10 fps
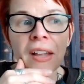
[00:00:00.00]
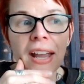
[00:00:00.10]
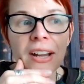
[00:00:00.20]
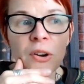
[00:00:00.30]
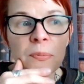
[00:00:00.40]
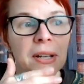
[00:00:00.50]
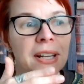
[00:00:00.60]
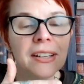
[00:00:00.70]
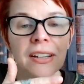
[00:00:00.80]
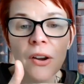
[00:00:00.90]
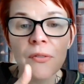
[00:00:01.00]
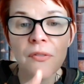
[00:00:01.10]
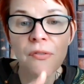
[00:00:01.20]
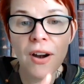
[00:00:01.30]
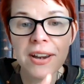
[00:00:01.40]
it could be,
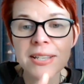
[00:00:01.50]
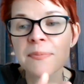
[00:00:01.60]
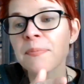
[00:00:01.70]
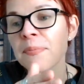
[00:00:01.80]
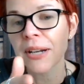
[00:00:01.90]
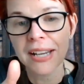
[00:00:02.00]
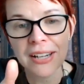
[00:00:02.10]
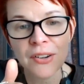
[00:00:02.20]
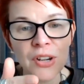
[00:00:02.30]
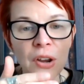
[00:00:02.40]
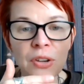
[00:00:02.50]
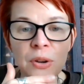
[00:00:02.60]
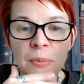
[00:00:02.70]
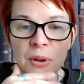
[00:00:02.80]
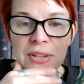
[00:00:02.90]
friends bringing a
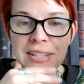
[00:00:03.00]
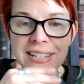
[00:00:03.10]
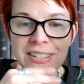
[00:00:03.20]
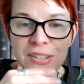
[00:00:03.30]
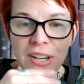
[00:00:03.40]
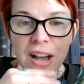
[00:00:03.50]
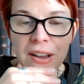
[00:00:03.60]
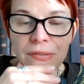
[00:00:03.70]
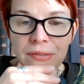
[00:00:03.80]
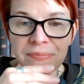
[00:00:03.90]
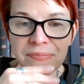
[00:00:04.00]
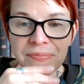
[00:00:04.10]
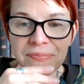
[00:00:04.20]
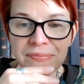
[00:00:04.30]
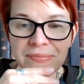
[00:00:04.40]
new person into your life.
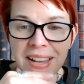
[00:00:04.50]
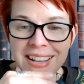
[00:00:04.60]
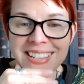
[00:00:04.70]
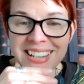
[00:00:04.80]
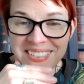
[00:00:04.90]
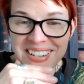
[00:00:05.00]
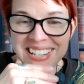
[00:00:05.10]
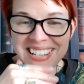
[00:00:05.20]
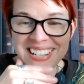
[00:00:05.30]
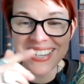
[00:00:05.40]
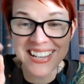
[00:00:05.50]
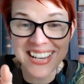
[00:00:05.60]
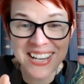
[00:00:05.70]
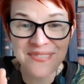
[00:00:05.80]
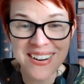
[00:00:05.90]
Synchronicities and signs
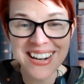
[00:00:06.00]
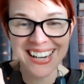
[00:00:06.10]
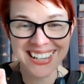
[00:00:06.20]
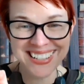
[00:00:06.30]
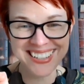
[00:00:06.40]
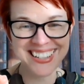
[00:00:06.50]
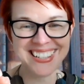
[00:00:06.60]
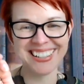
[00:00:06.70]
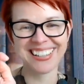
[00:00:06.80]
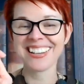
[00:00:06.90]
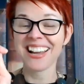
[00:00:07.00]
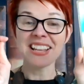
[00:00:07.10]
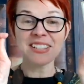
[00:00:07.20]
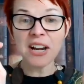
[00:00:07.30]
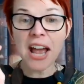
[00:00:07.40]
is really exciting.
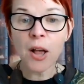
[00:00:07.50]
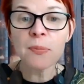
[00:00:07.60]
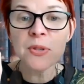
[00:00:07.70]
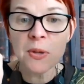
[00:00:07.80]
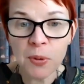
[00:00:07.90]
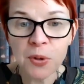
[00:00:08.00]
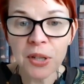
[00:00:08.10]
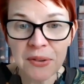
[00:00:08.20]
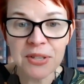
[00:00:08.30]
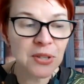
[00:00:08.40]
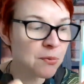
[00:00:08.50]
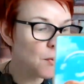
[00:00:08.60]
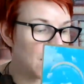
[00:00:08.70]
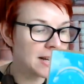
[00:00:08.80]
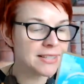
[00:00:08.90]
It's going to help support you in some
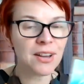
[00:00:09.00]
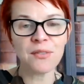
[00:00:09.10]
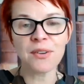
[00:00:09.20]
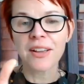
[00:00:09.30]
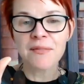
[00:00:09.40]
way. So